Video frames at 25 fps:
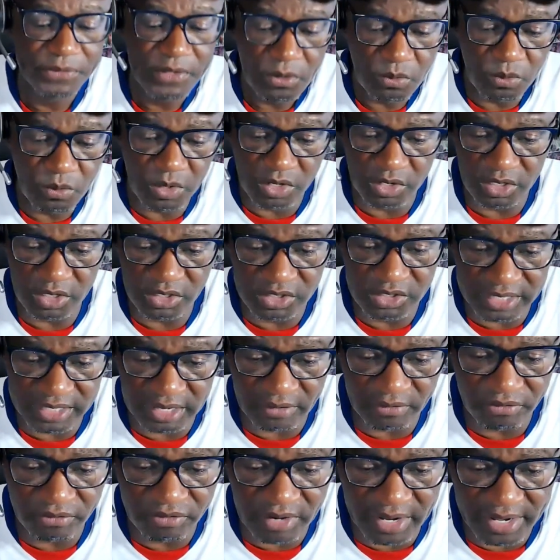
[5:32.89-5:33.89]
We're going to
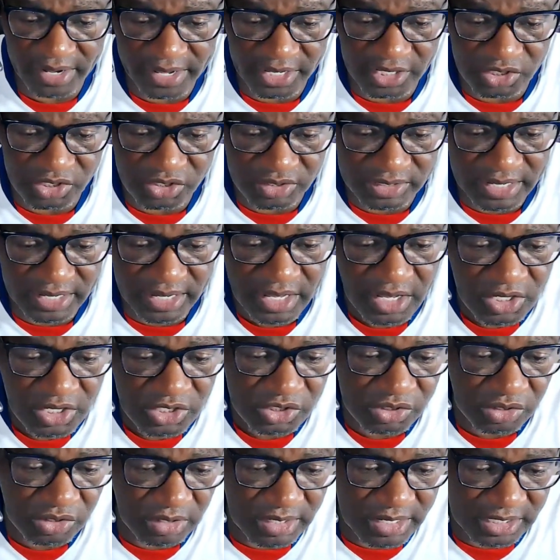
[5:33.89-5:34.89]
delve right into that.
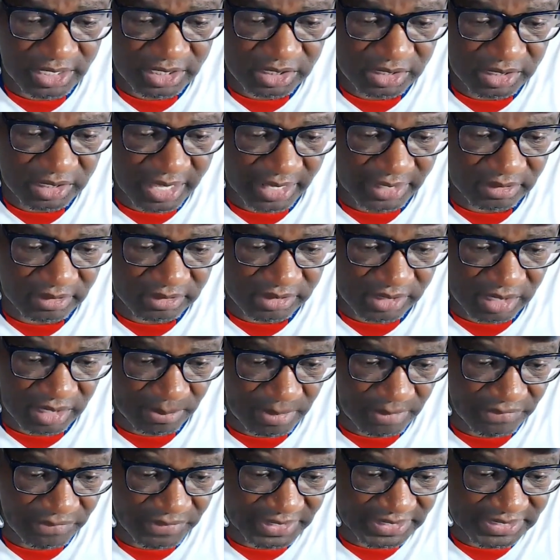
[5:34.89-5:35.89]
So let's get
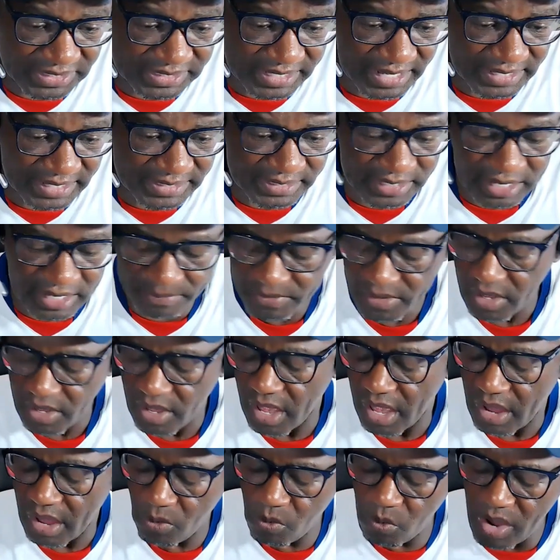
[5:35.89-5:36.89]
some of his stats up.
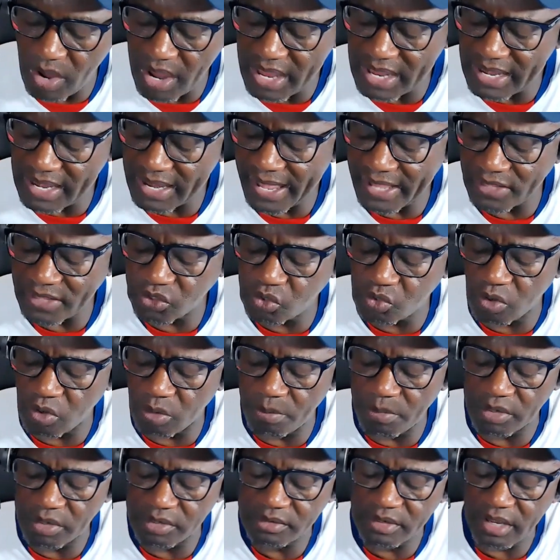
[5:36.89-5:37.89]
While at
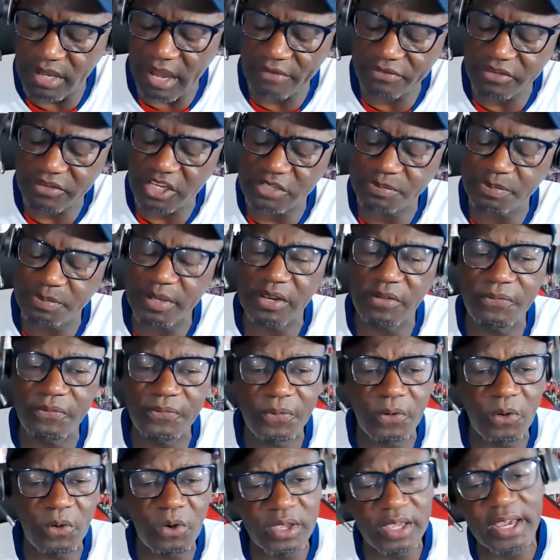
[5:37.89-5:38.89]
Dortmund, after spending
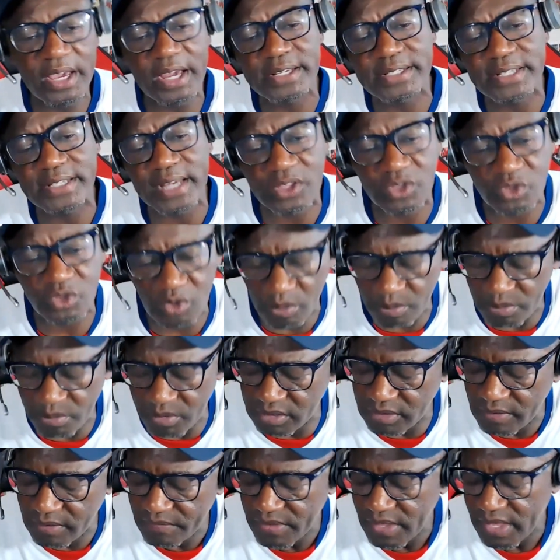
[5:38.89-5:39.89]
4 years at
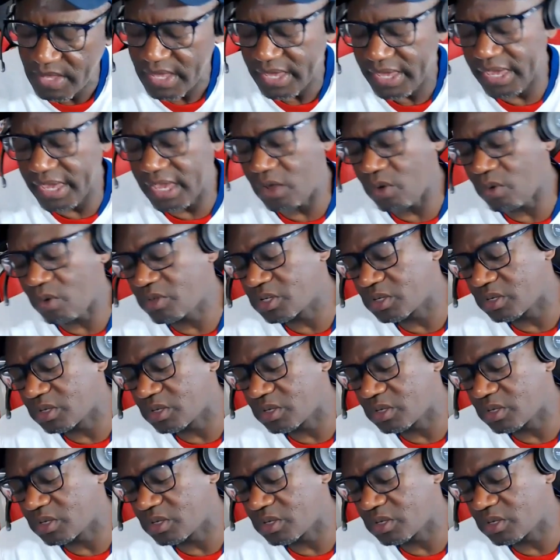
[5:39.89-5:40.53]
Dortmund, he